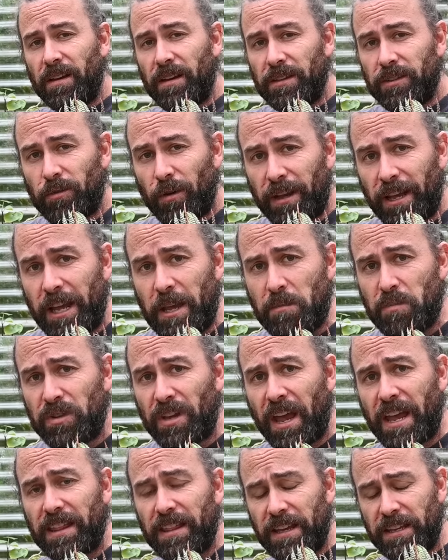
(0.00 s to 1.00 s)
So I keep
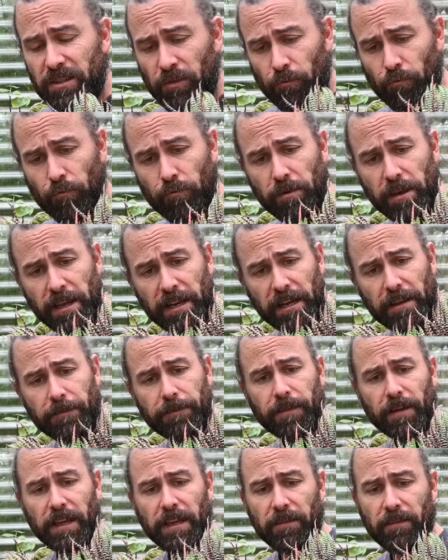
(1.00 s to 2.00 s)
saying these are really
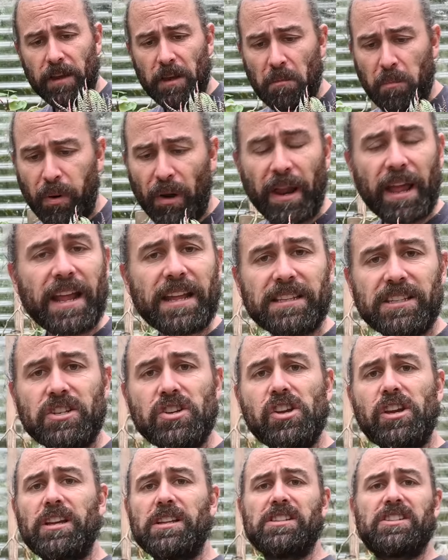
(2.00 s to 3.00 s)
forgiving plants,
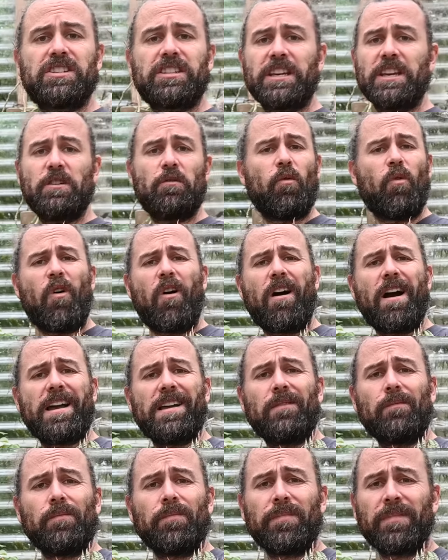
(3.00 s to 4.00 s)
and you can see why.